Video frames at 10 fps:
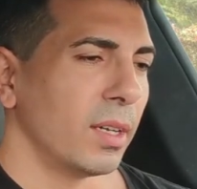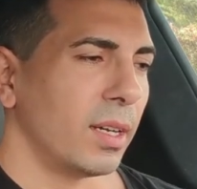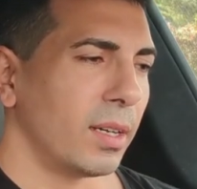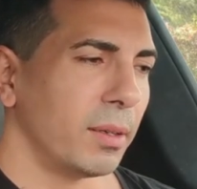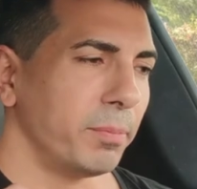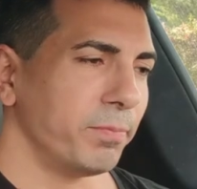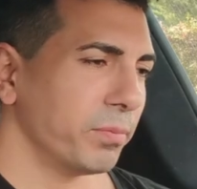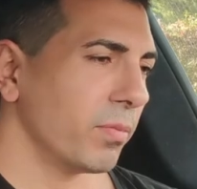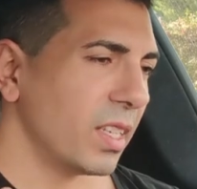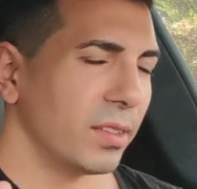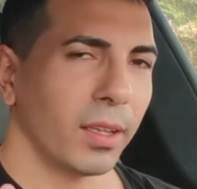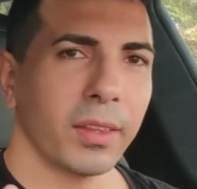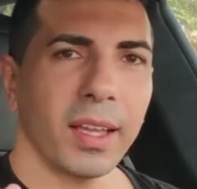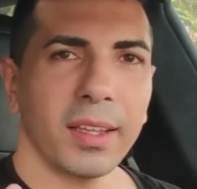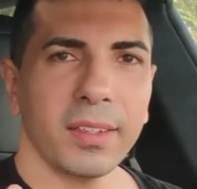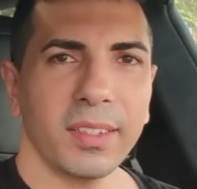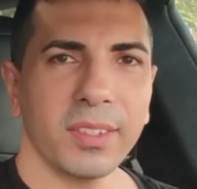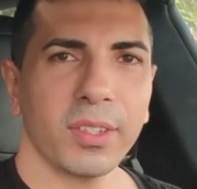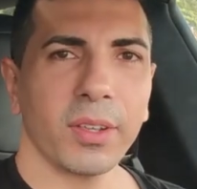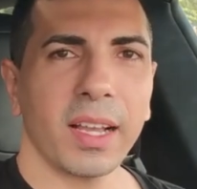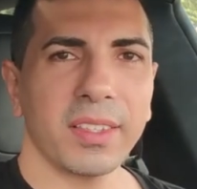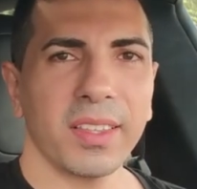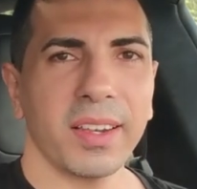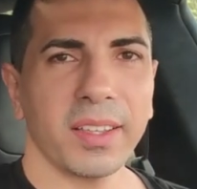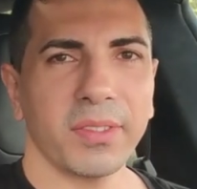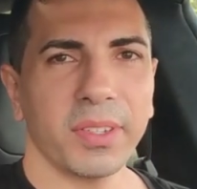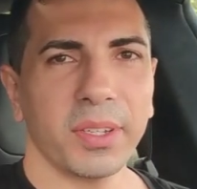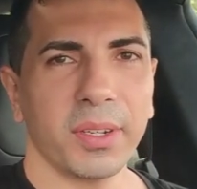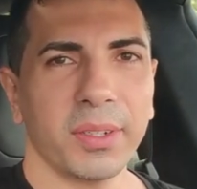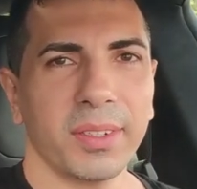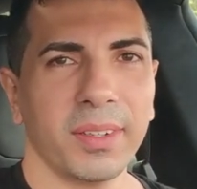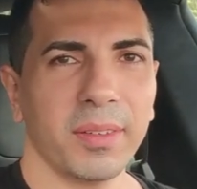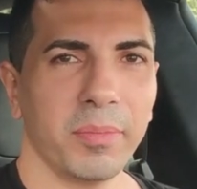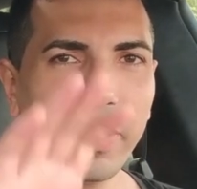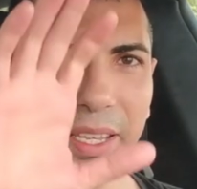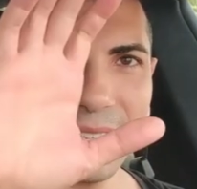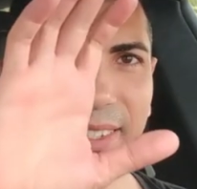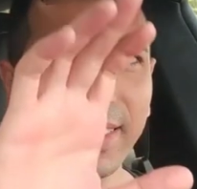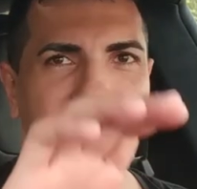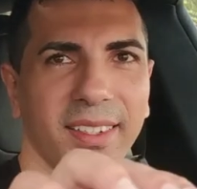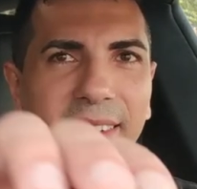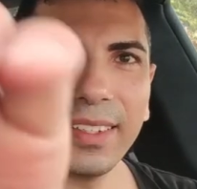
um, till then see you guys in the next video peace